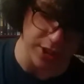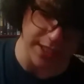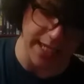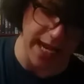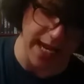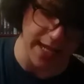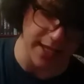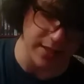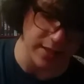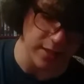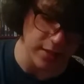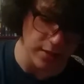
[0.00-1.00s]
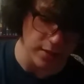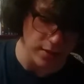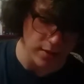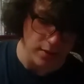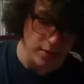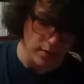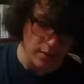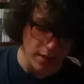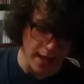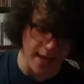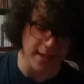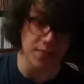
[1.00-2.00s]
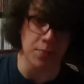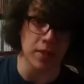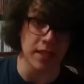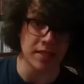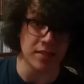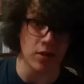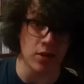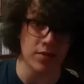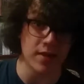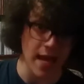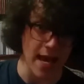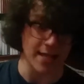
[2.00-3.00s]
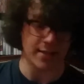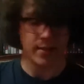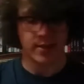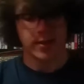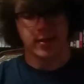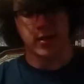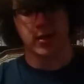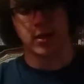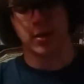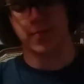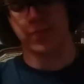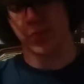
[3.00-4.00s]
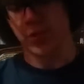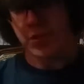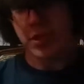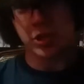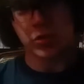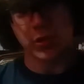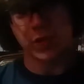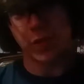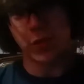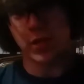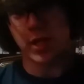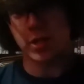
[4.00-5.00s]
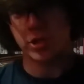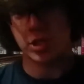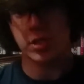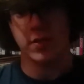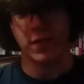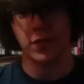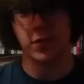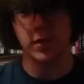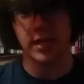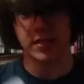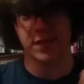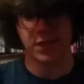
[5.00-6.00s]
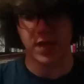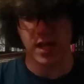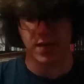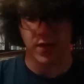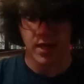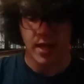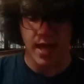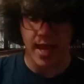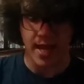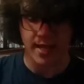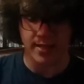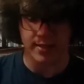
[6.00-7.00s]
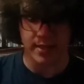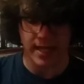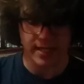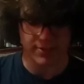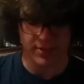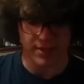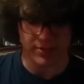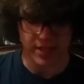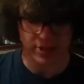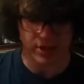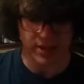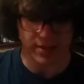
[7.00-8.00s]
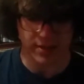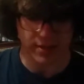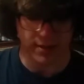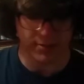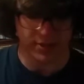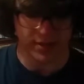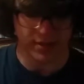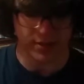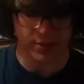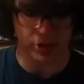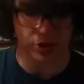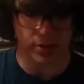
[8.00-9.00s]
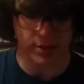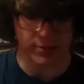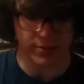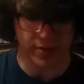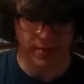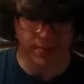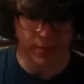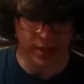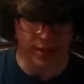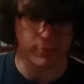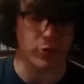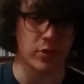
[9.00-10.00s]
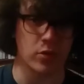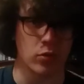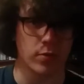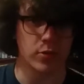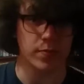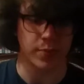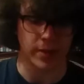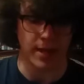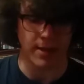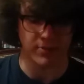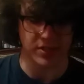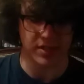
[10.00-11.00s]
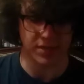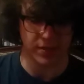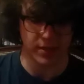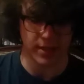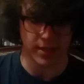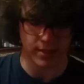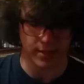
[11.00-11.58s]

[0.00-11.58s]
can, and place on the head. Those are the 24 kanji for lesson 5. And again, I wasn't necessarily struggling with them any more than normal, but I was definitely